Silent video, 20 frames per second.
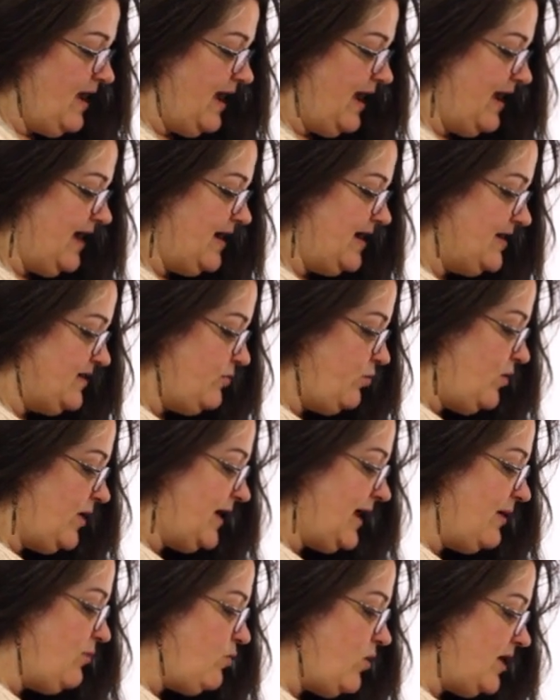And what
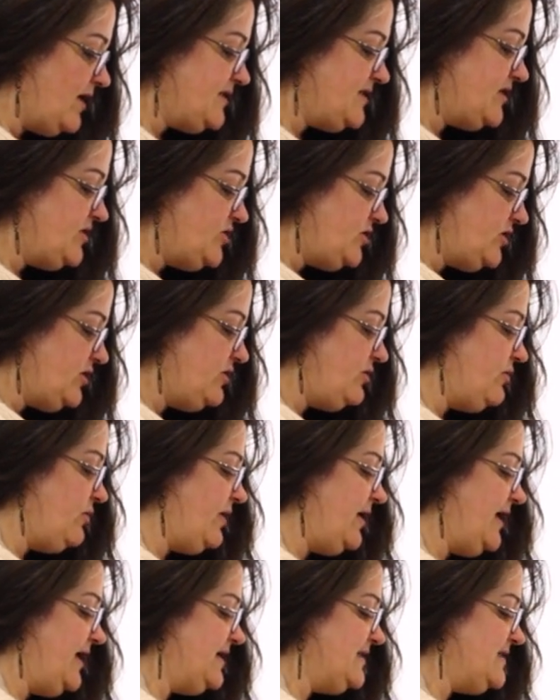I want to do
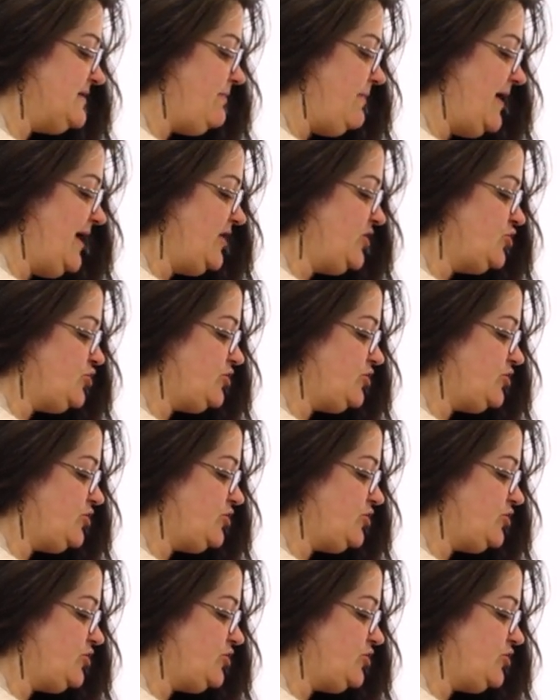is make